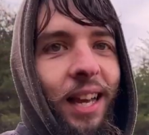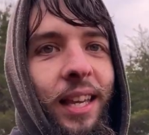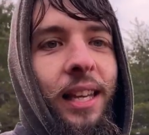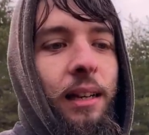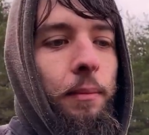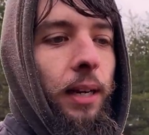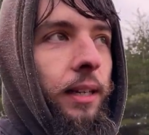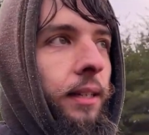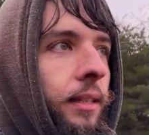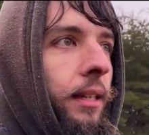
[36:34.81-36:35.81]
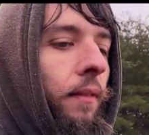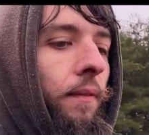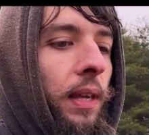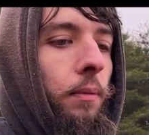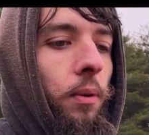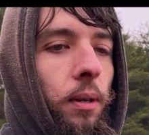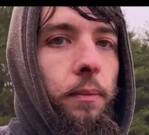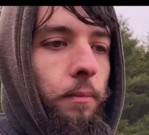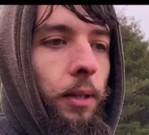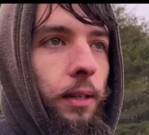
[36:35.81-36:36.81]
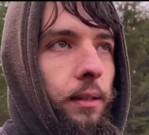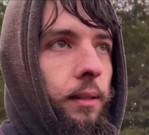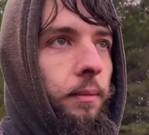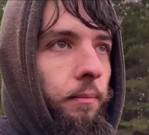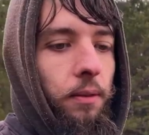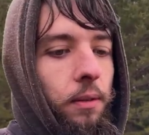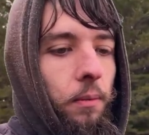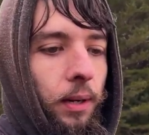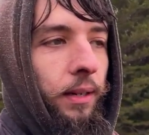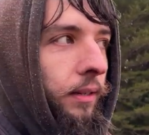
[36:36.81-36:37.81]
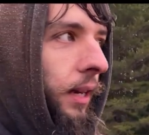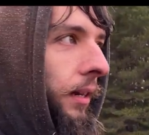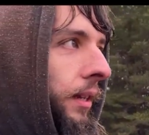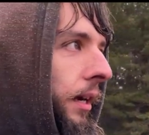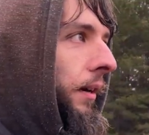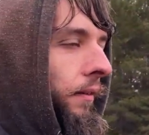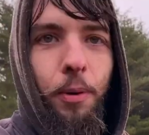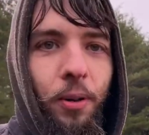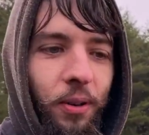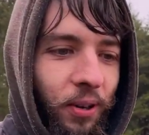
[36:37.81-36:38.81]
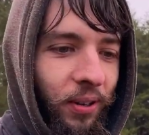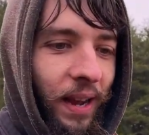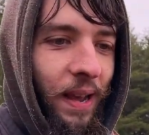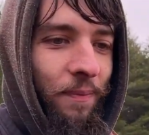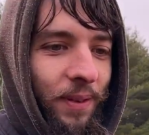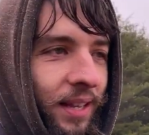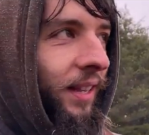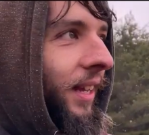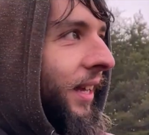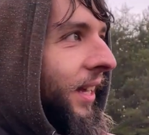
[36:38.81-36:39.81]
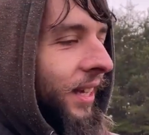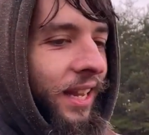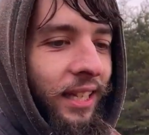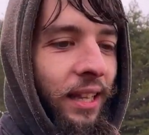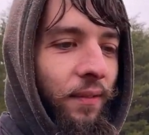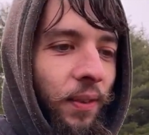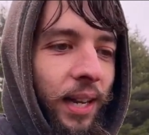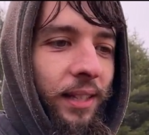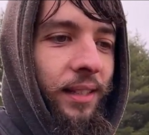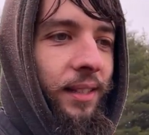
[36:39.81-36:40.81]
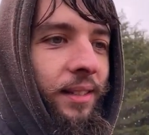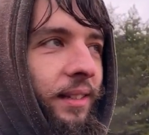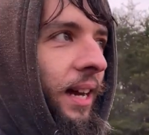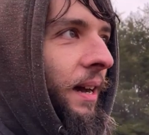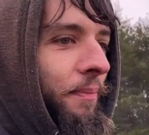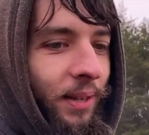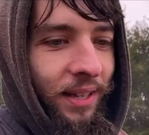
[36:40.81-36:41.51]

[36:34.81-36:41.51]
Again, I'm not gonna say the V word, but it's, you know what, .gov. Oh crap. Can they freaking stop?